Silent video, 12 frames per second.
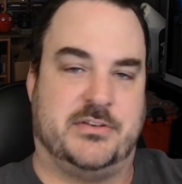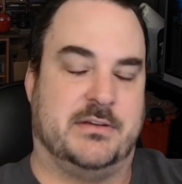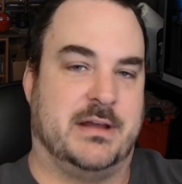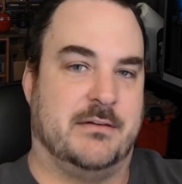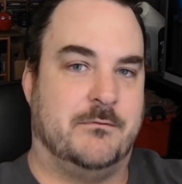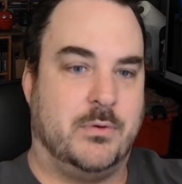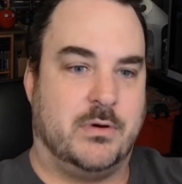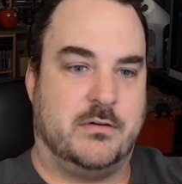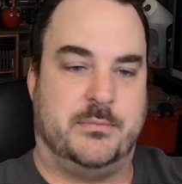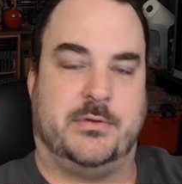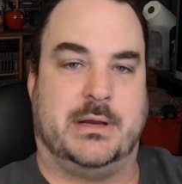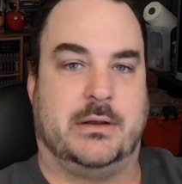I've got 4 of
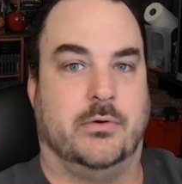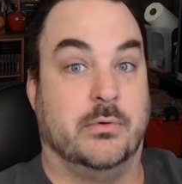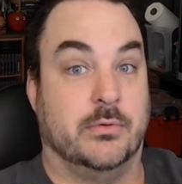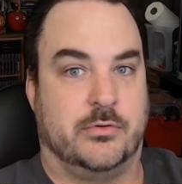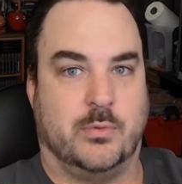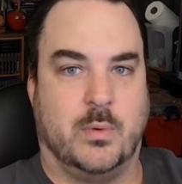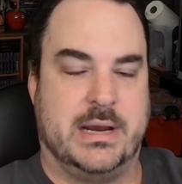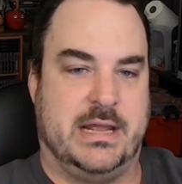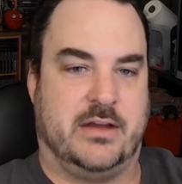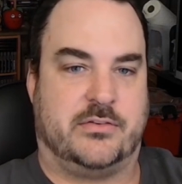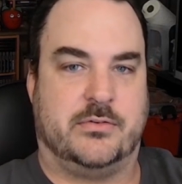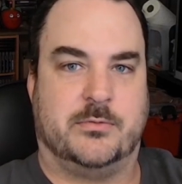them, so I can hold 20
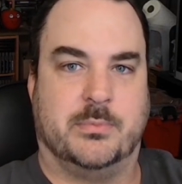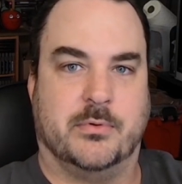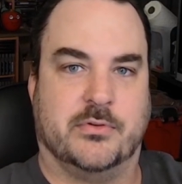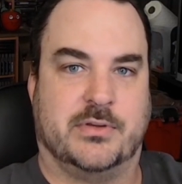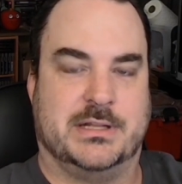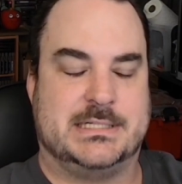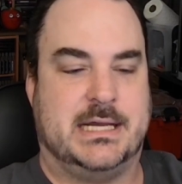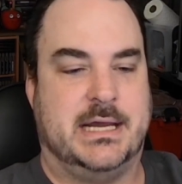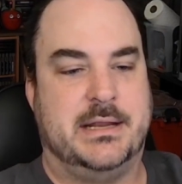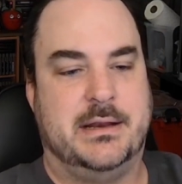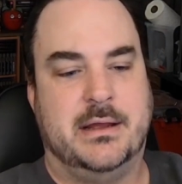extra spools on the side.